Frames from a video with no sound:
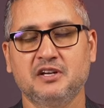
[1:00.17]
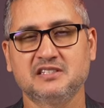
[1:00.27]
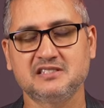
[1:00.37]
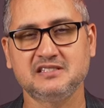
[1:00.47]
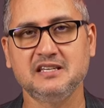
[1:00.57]

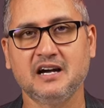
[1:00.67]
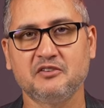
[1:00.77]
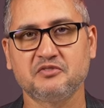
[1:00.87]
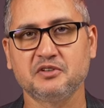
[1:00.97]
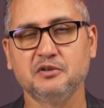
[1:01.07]
and seek
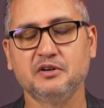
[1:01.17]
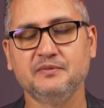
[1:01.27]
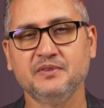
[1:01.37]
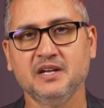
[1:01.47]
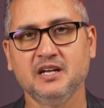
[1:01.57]
after
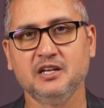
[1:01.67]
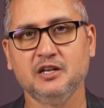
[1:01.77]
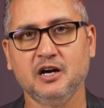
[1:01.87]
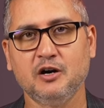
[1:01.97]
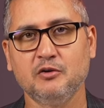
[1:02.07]
God.
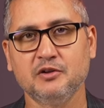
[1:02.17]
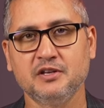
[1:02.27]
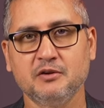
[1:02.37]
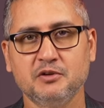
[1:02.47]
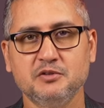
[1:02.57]
Now,
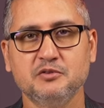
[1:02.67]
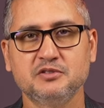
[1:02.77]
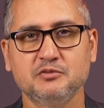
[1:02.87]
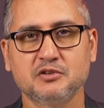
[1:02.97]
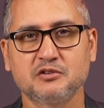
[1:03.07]
there were
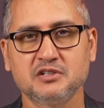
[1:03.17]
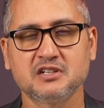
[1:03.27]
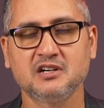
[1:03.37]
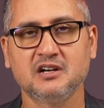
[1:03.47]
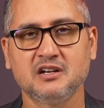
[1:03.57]
those who were
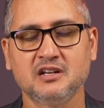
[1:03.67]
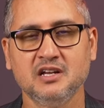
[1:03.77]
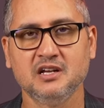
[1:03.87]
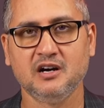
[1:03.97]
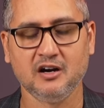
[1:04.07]
critical
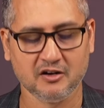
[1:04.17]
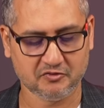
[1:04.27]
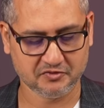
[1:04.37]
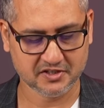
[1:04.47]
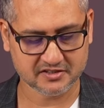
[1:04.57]

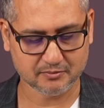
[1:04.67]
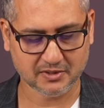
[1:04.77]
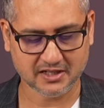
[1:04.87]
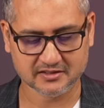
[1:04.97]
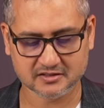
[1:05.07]
of this
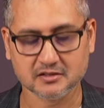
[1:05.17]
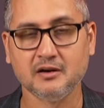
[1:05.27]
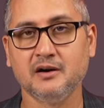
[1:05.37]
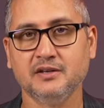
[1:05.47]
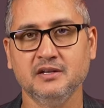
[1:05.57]
man's
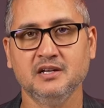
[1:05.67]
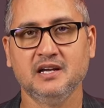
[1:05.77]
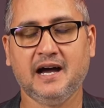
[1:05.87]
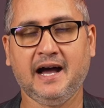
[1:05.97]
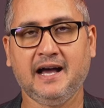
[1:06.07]
God.
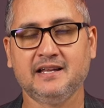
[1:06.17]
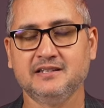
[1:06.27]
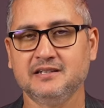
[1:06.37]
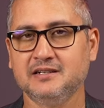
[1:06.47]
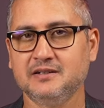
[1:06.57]

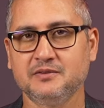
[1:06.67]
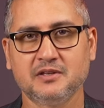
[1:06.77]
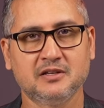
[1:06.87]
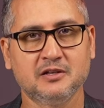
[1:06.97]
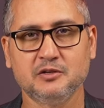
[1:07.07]
And,
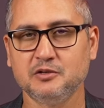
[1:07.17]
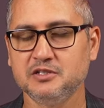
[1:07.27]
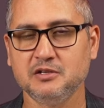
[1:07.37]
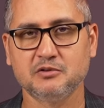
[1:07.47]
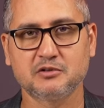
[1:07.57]
you know,
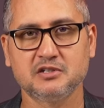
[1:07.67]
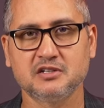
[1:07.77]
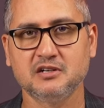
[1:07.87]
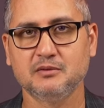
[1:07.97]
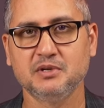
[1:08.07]
they were
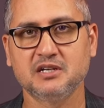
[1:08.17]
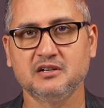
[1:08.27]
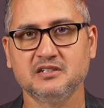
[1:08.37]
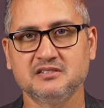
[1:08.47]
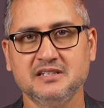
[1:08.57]
critical
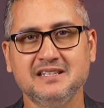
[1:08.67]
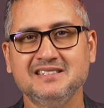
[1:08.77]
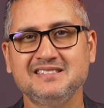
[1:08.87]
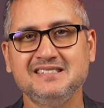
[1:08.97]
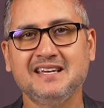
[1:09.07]
because they
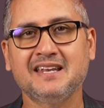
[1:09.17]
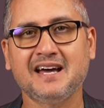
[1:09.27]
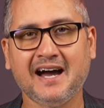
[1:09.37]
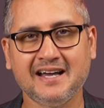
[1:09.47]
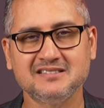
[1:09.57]
didn't see
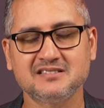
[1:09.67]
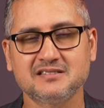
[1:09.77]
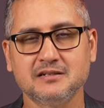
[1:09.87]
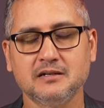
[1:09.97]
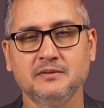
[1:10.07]
an
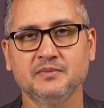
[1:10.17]
answer